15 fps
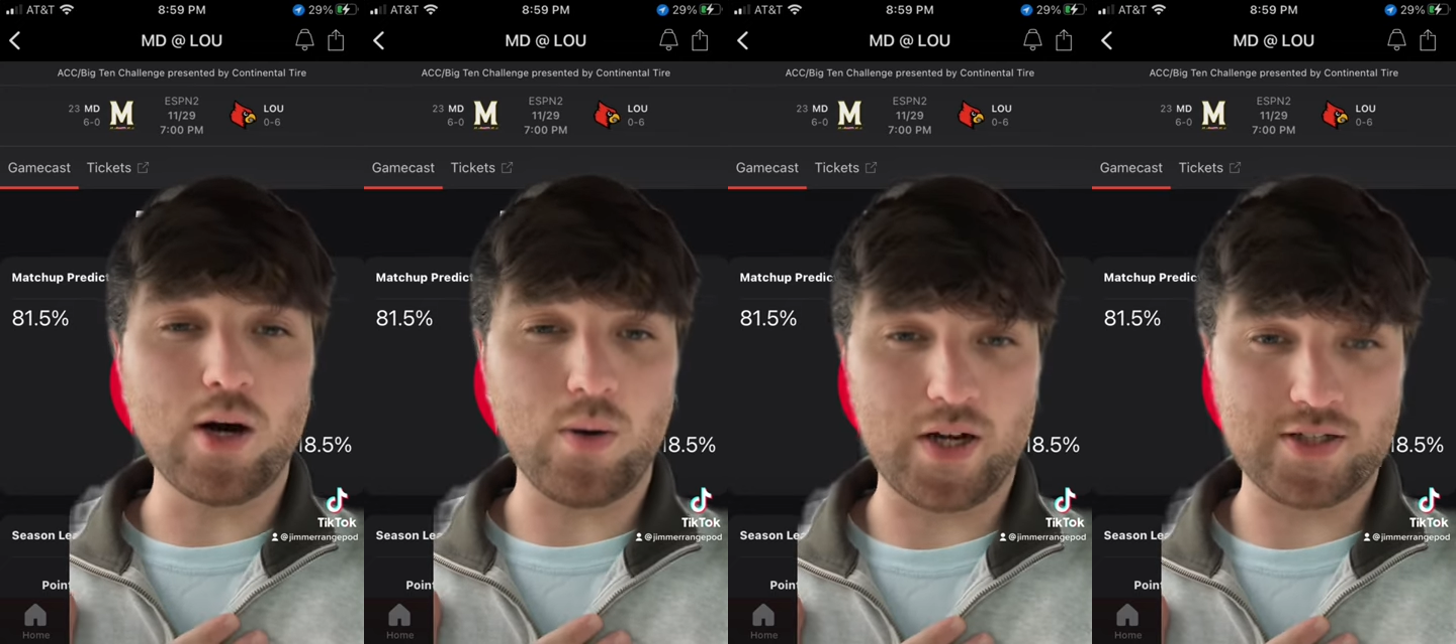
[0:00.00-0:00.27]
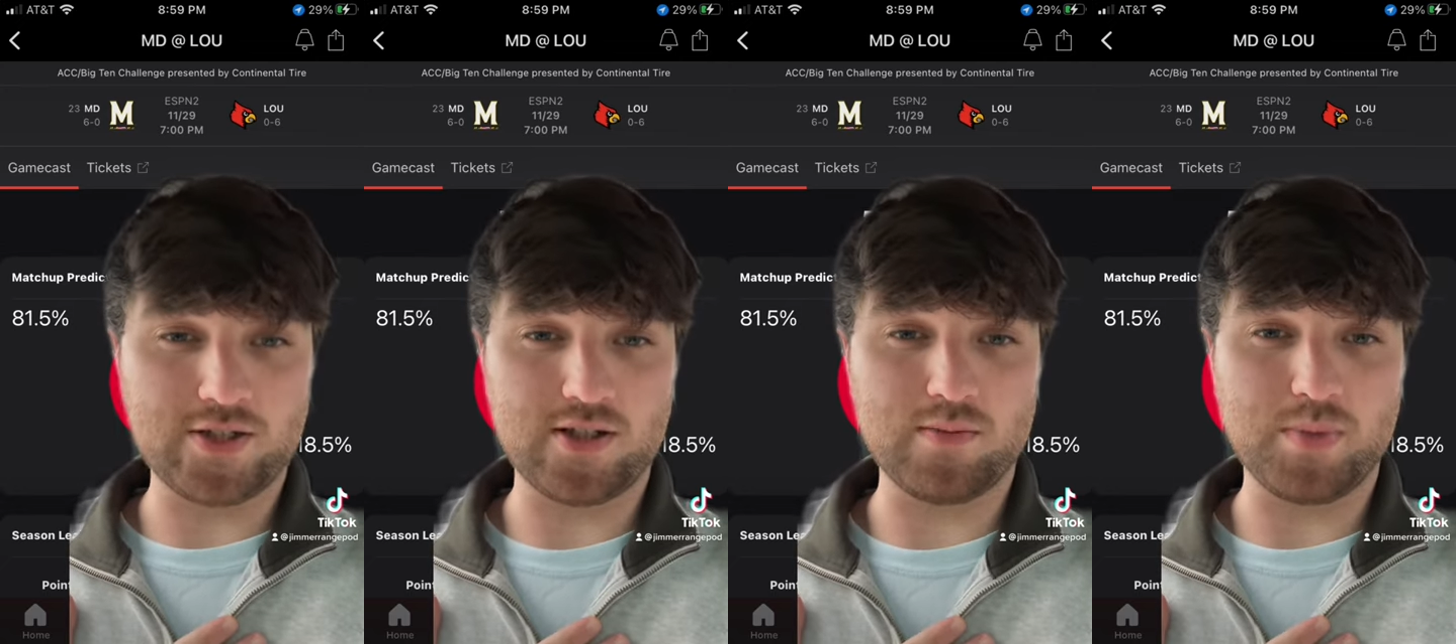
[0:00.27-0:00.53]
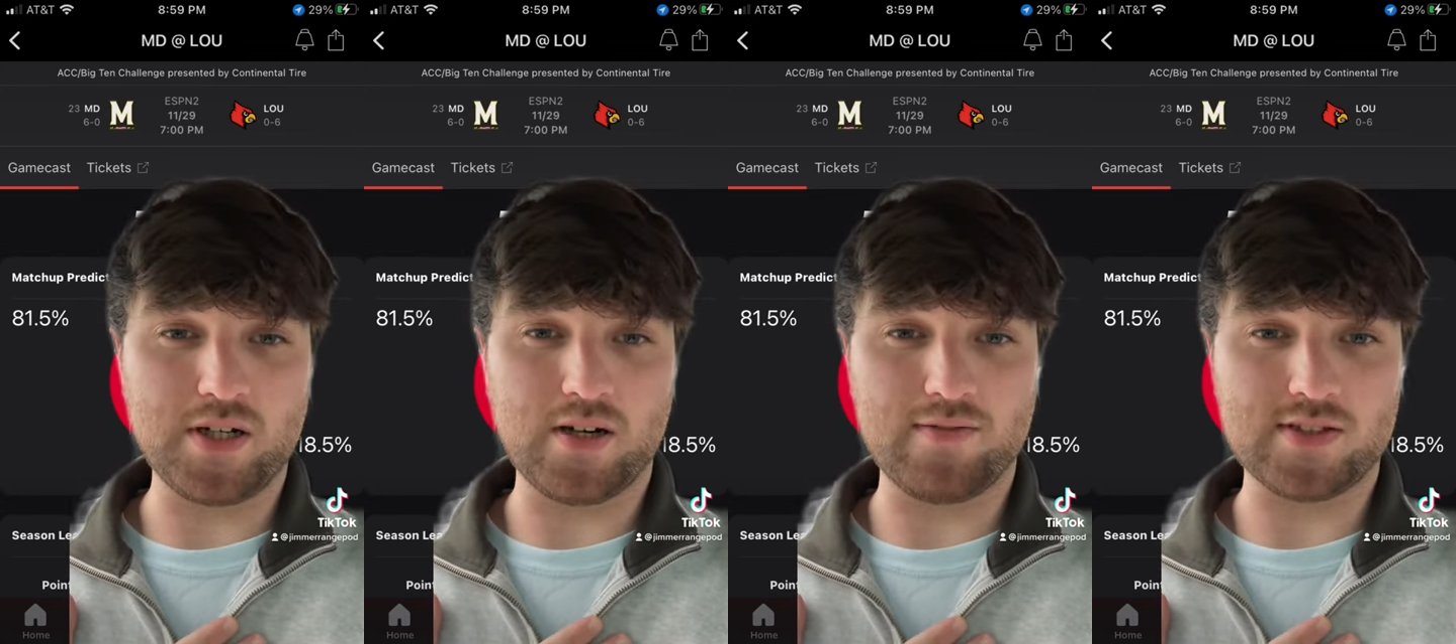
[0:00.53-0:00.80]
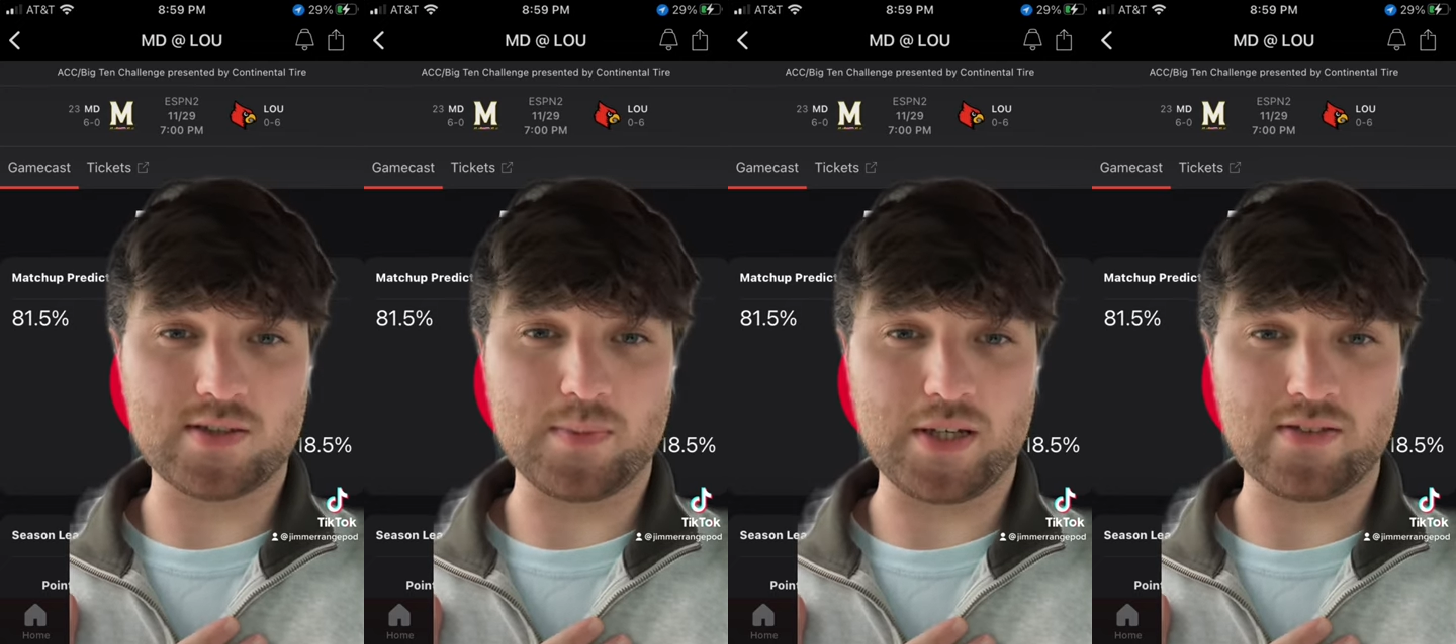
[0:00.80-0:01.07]
I shouldn't be
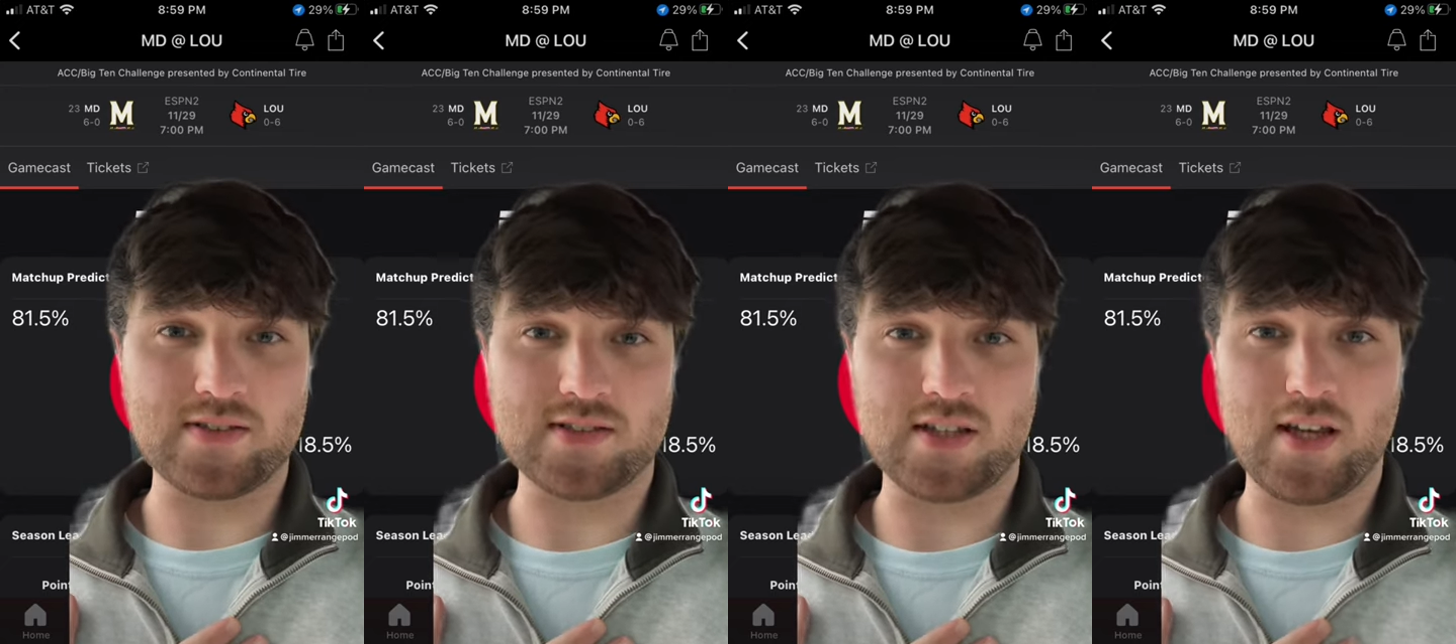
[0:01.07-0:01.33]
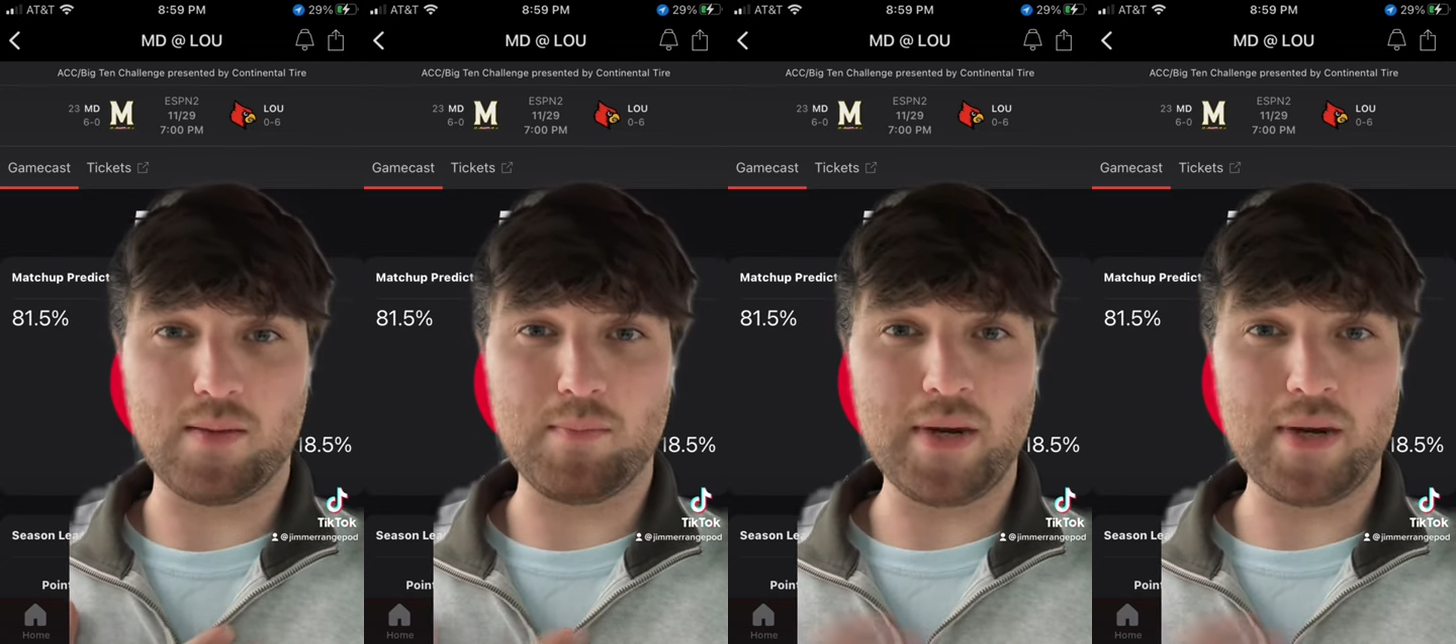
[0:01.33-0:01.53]
nervous about this game.